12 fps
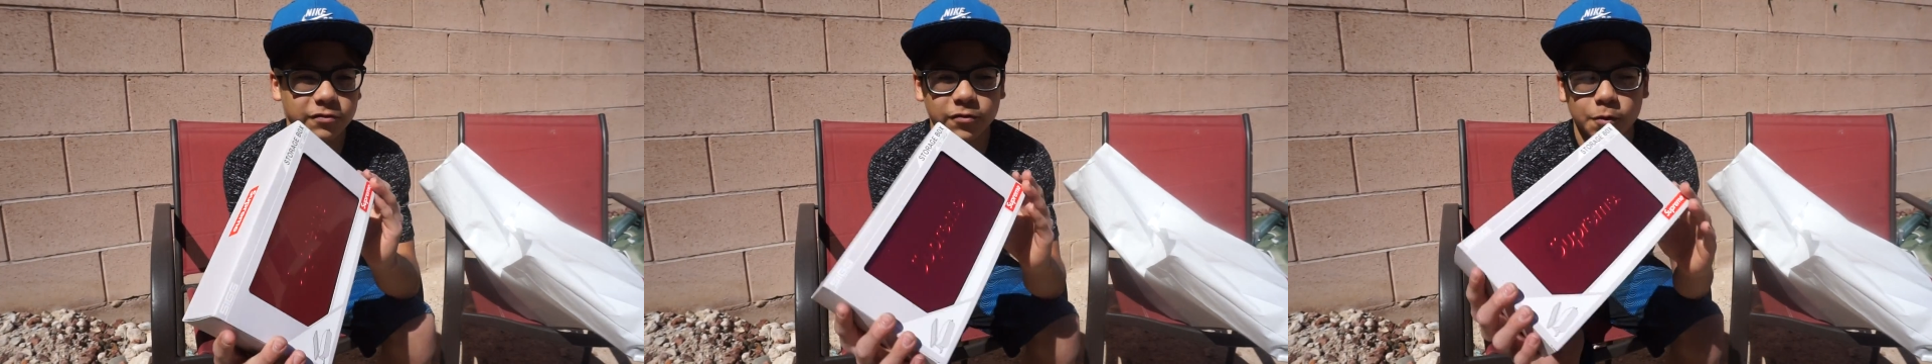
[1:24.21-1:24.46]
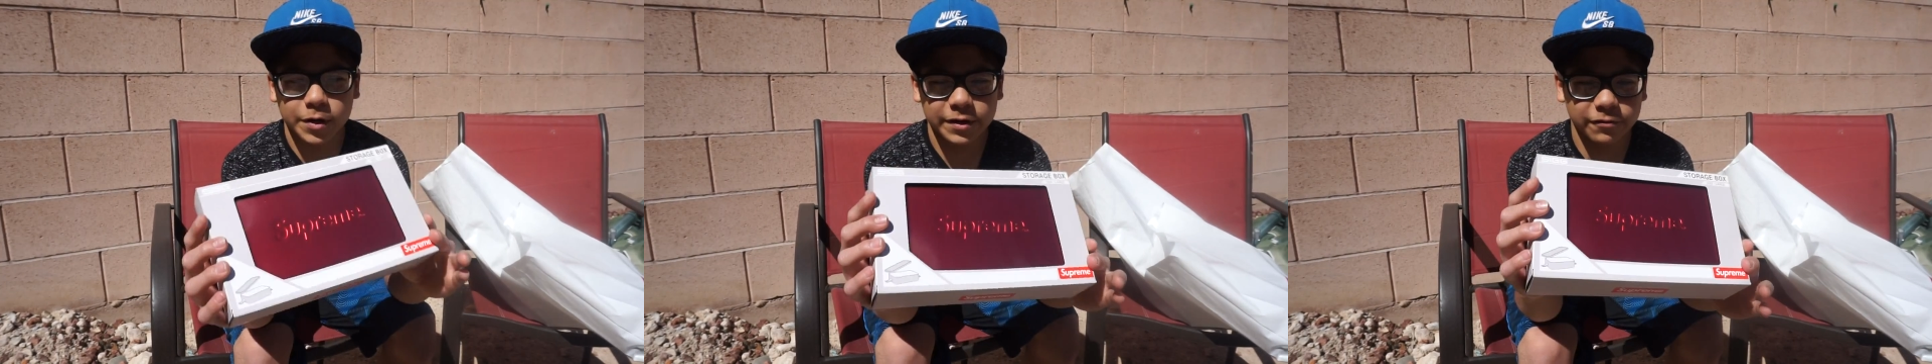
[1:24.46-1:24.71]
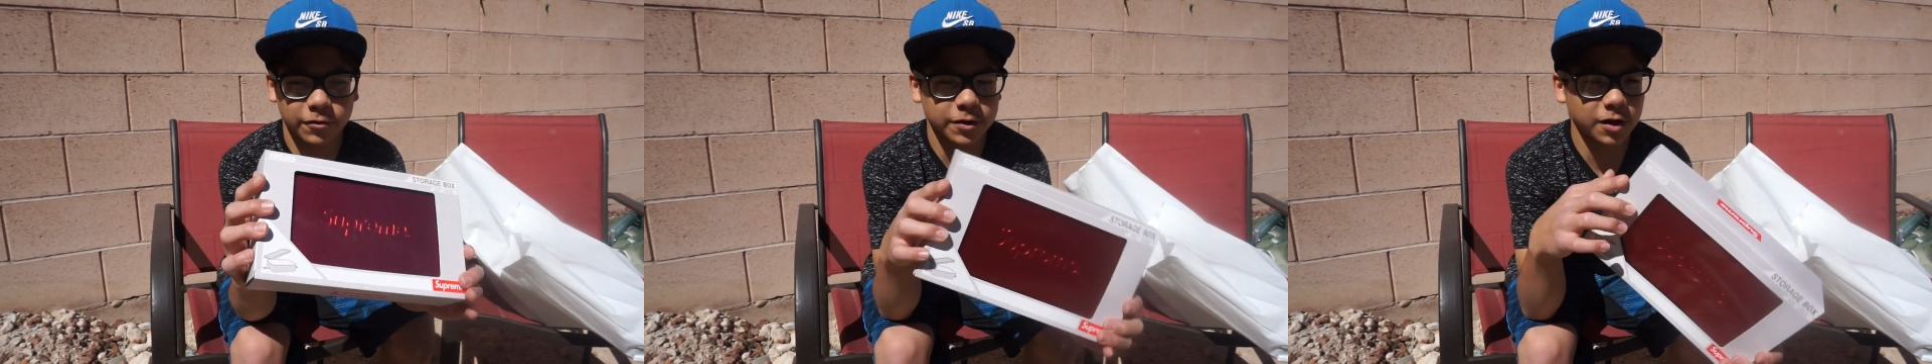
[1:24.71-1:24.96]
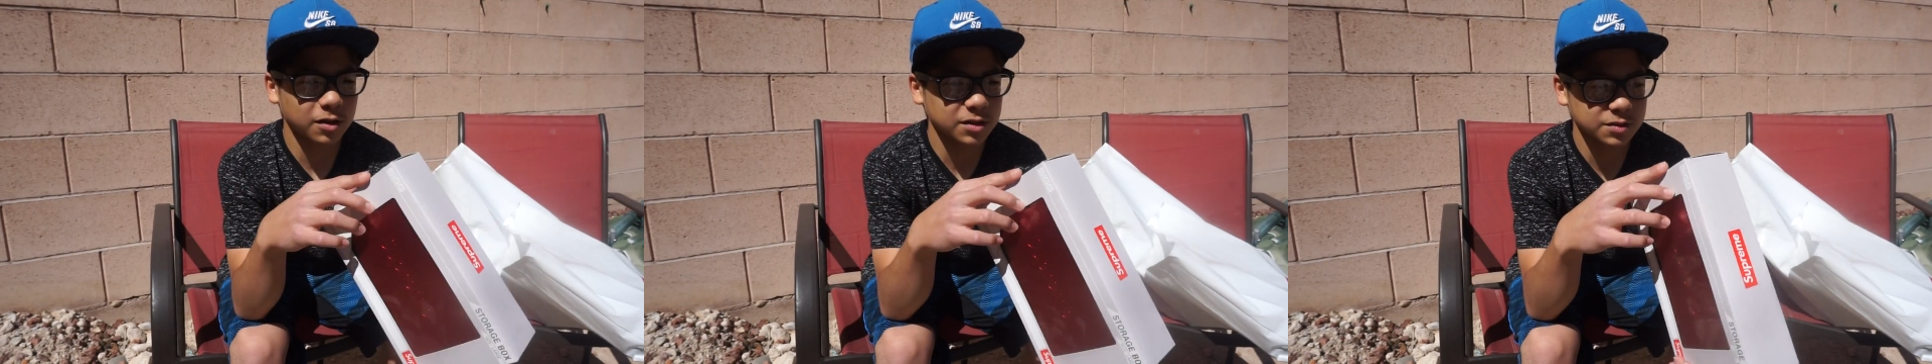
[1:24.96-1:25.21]

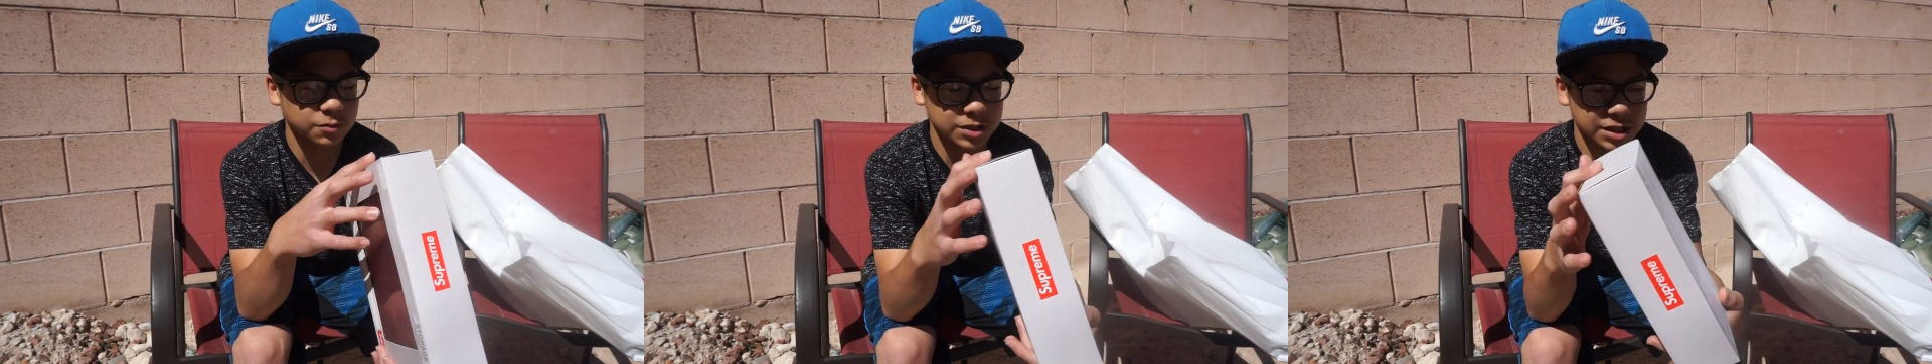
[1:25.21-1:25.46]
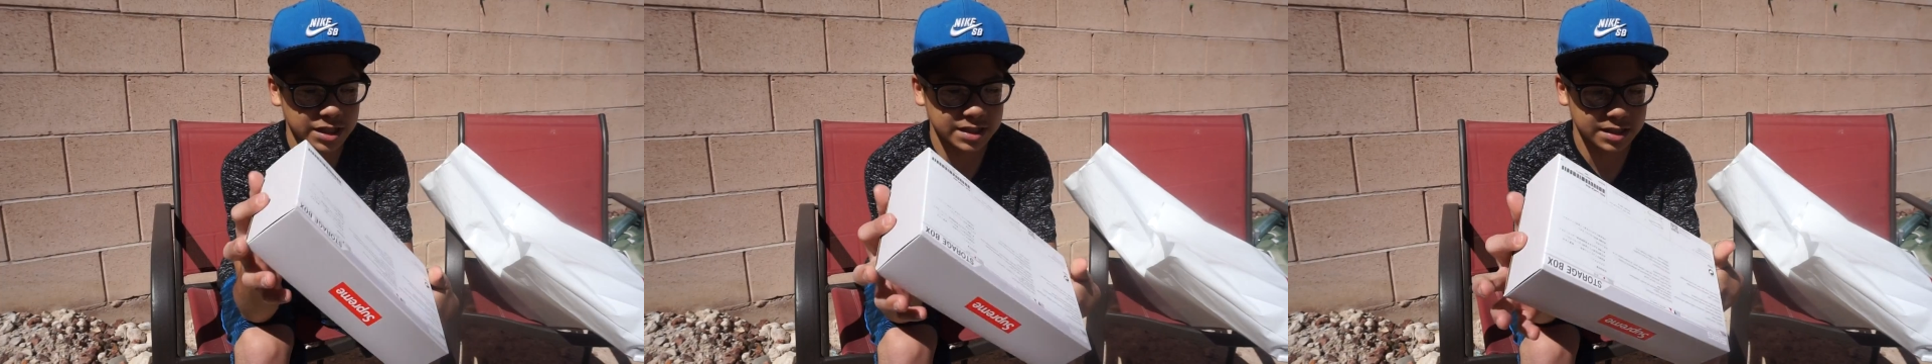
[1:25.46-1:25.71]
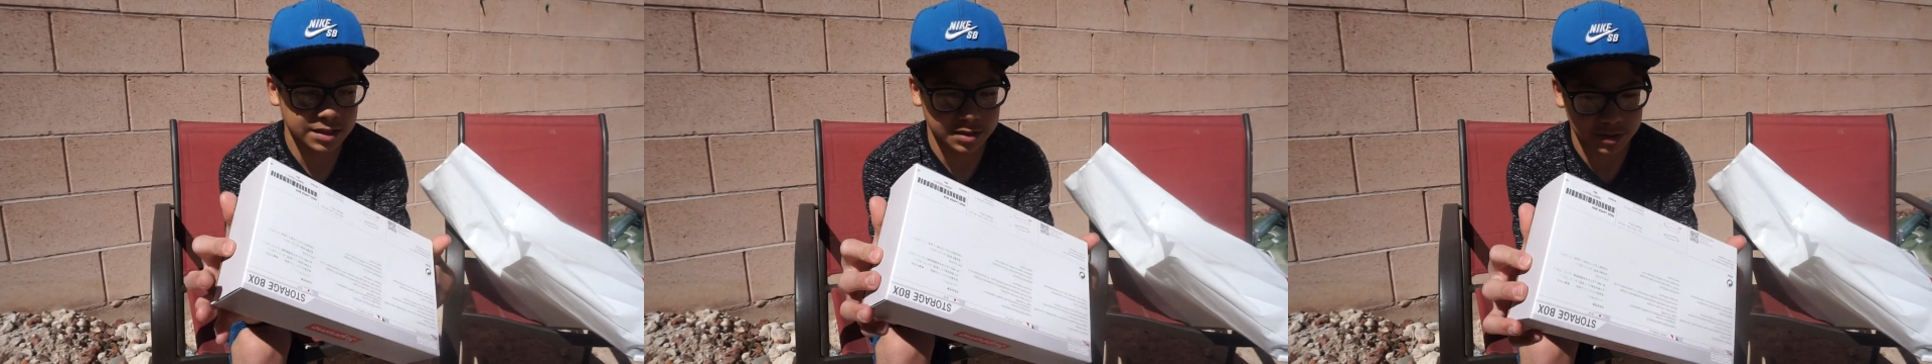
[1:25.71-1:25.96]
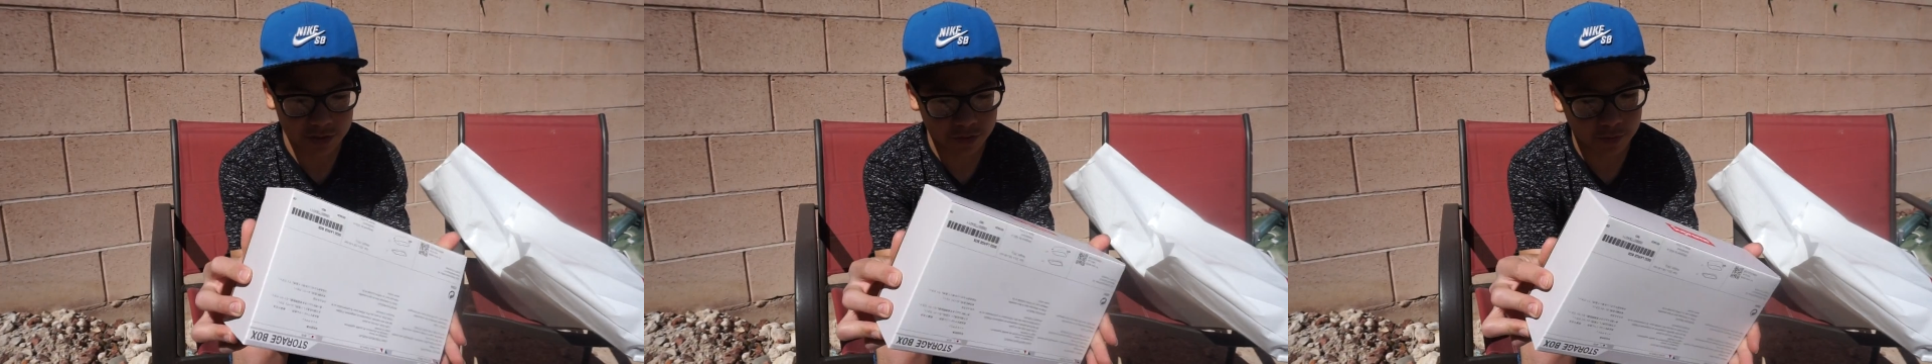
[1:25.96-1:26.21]
$44, which isn't
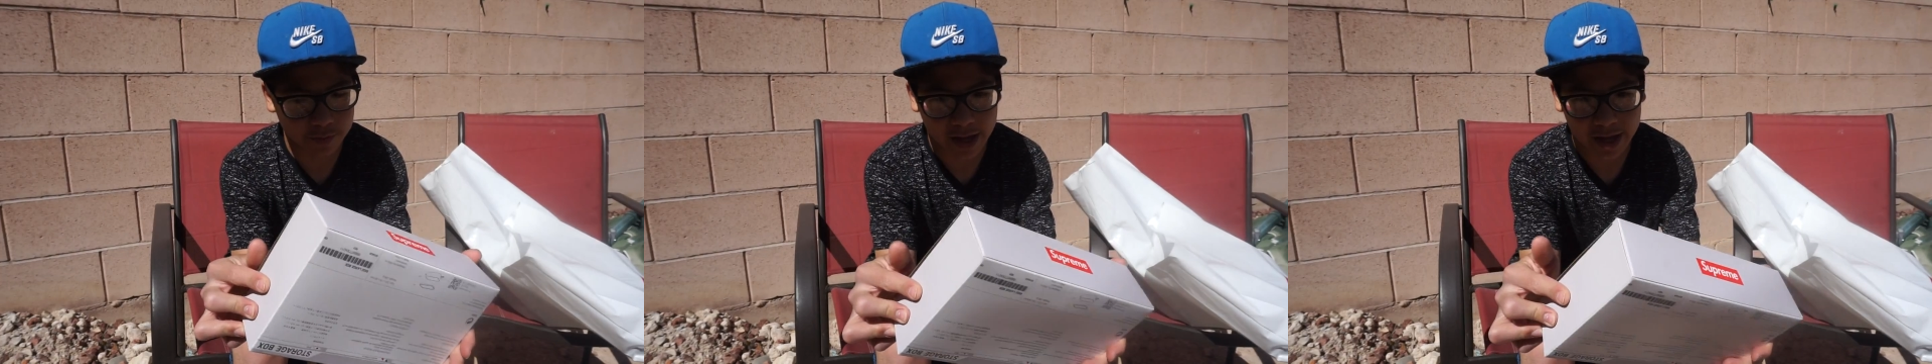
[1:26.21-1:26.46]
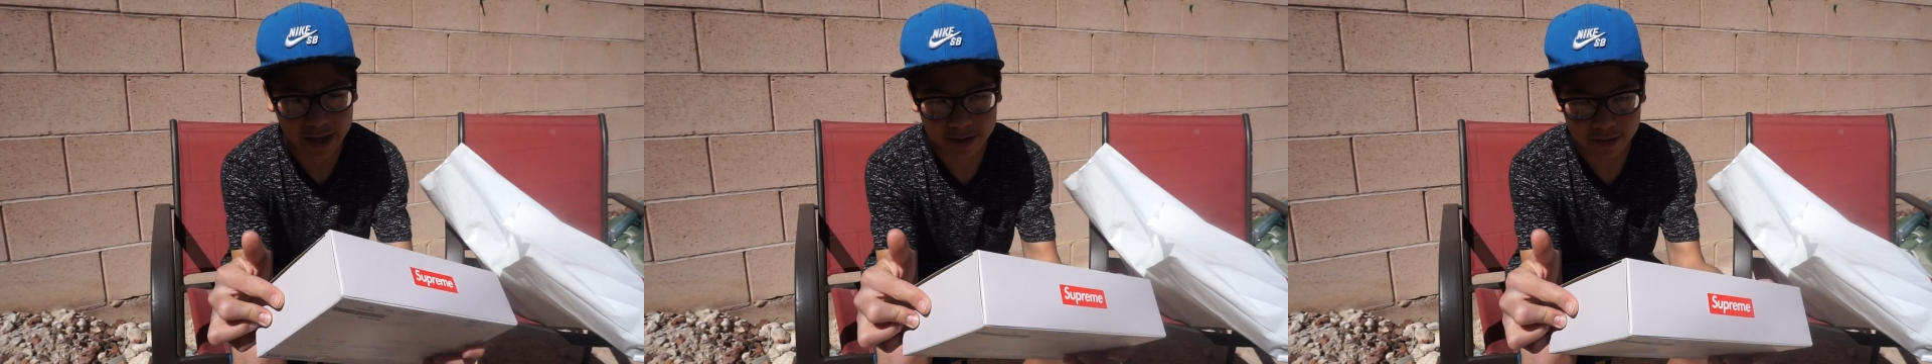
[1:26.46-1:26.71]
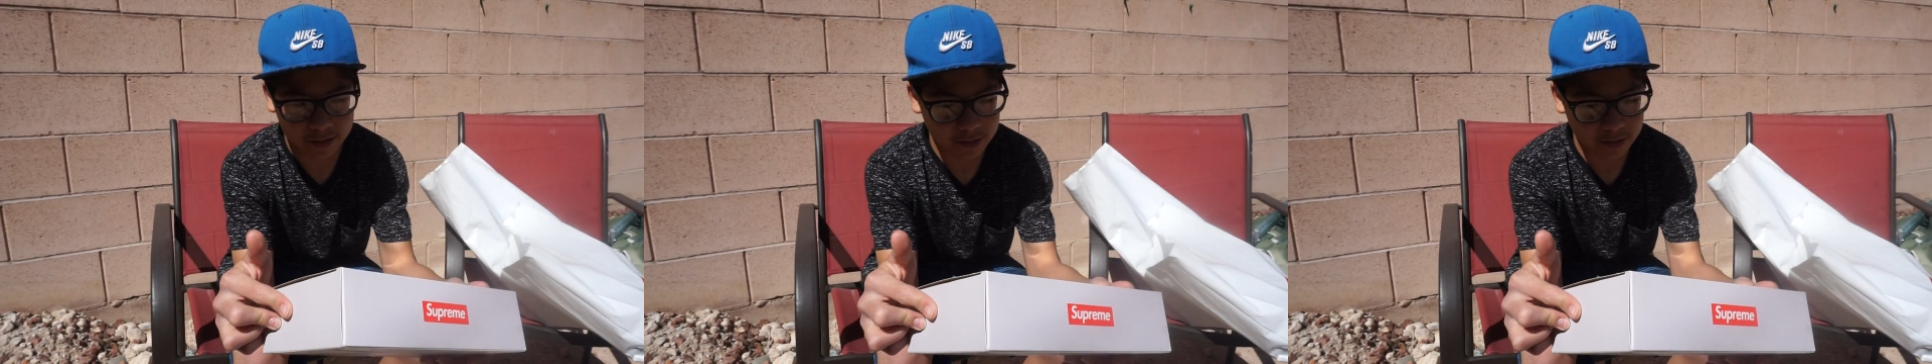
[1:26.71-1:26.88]
too bad.